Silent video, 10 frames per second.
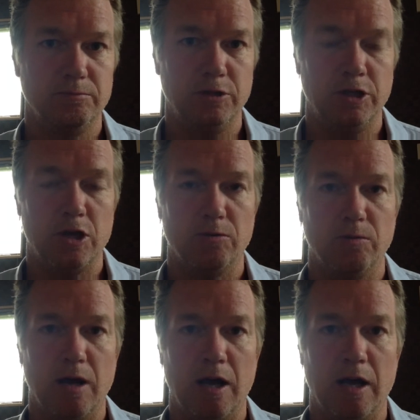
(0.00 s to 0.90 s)
you
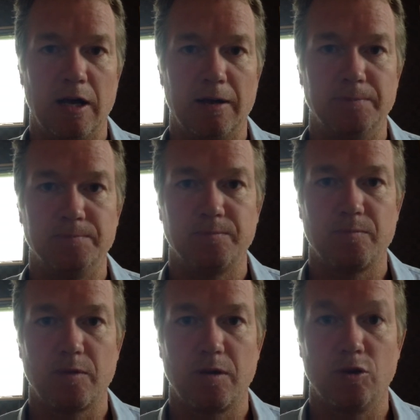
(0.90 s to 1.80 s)
know, um,
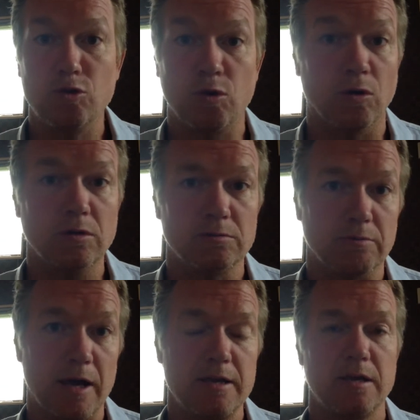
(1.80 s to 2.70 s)
Google,
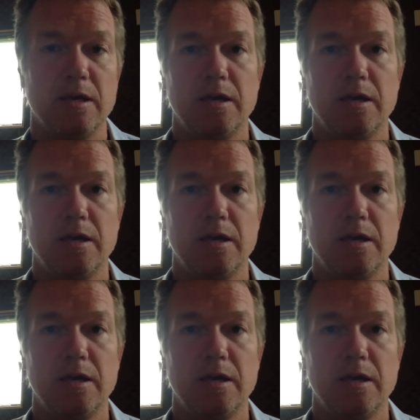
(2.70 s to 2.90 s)
right?